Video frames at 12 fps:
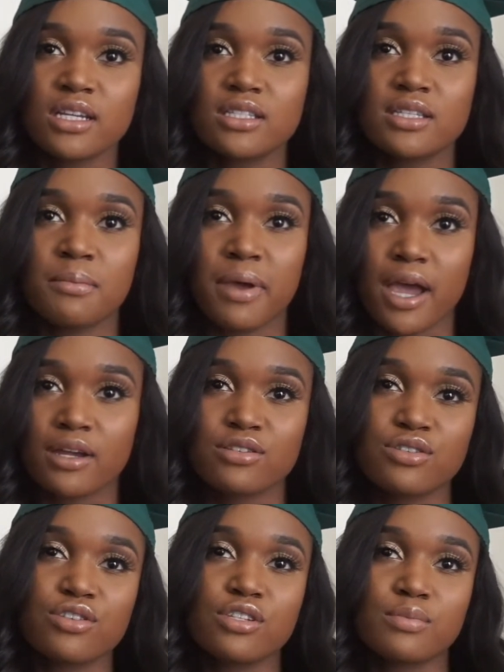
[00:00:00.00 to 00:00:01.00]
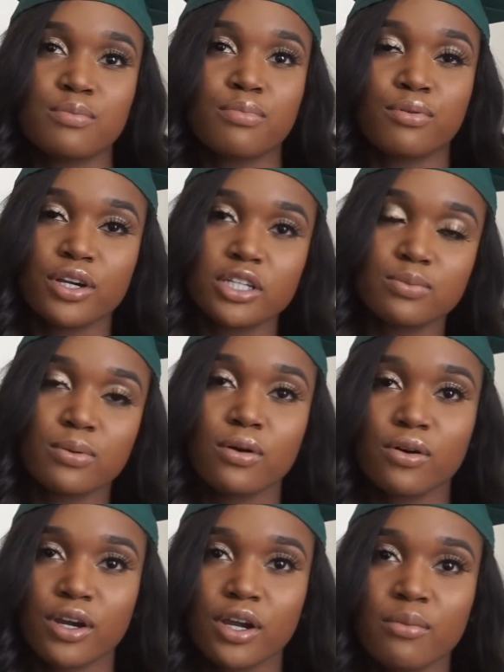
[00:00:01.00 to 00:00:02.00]
to master's bridge
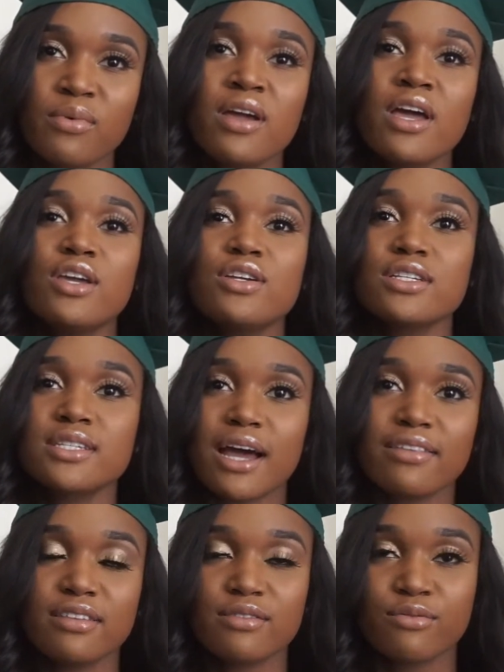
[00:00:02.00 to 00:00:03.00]
program. You just have to